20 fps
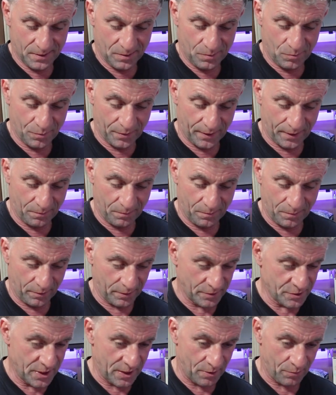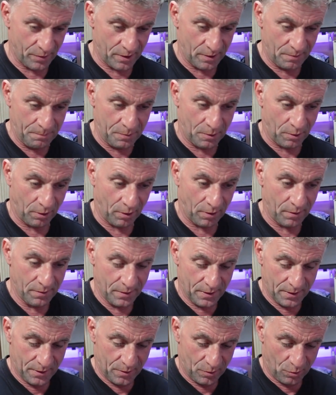without like tearing it apart.
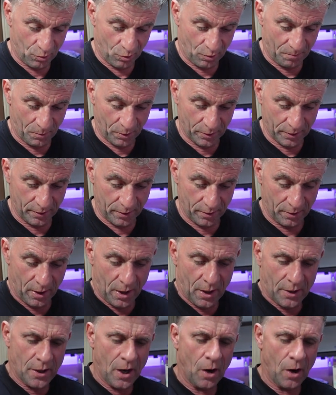Or am I going to...